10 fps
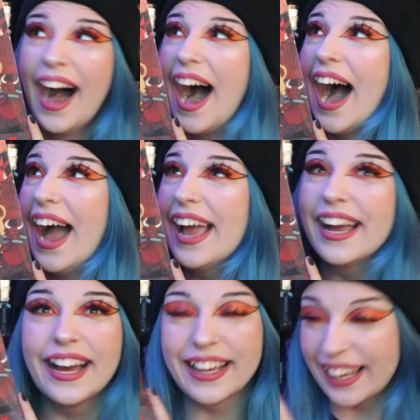
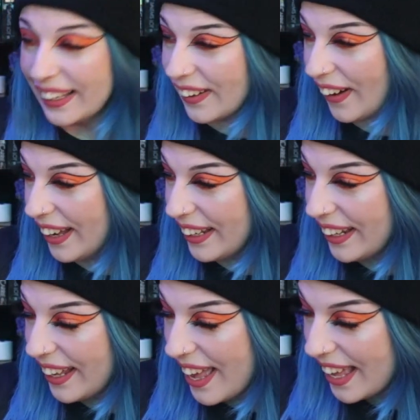I cannot
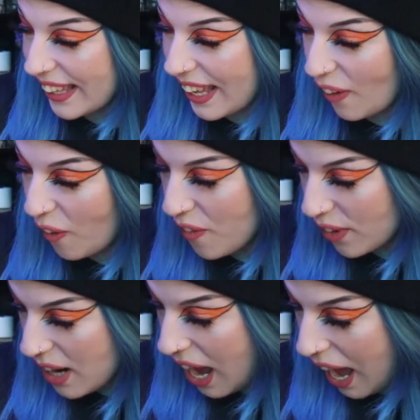get
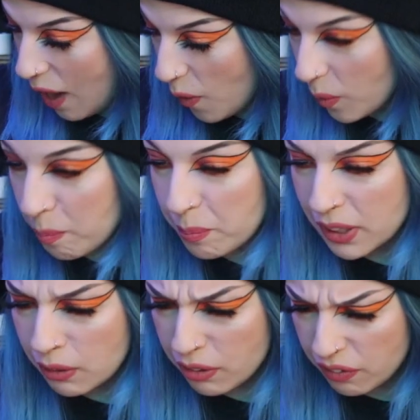over how
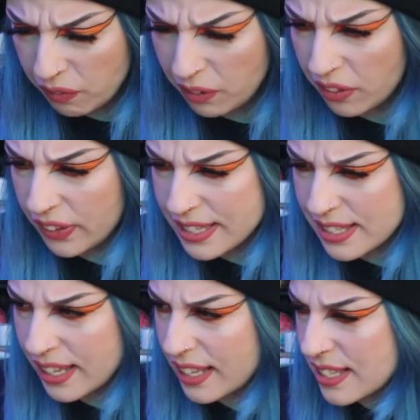beautiful
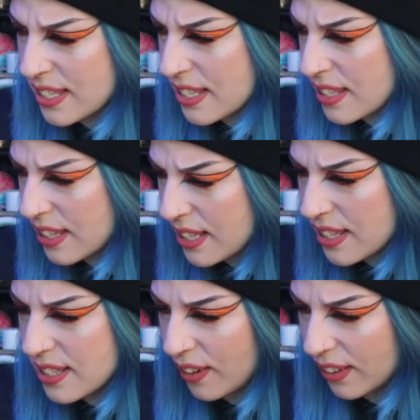this is. This
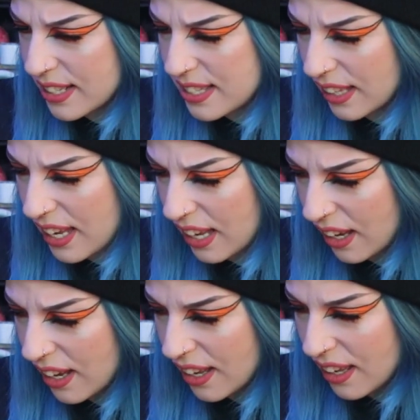is
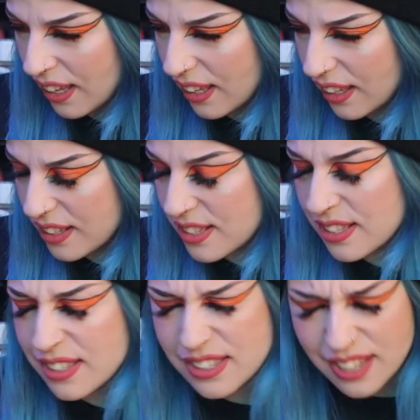honestly
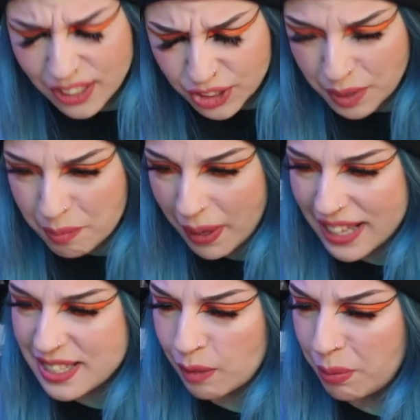such an
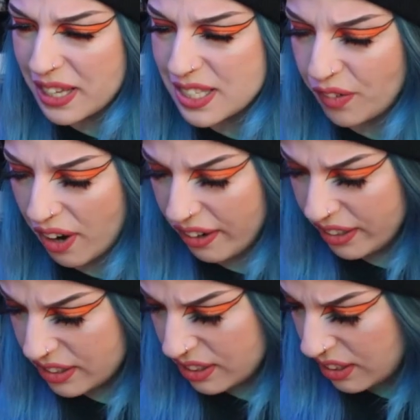amazing piece of art.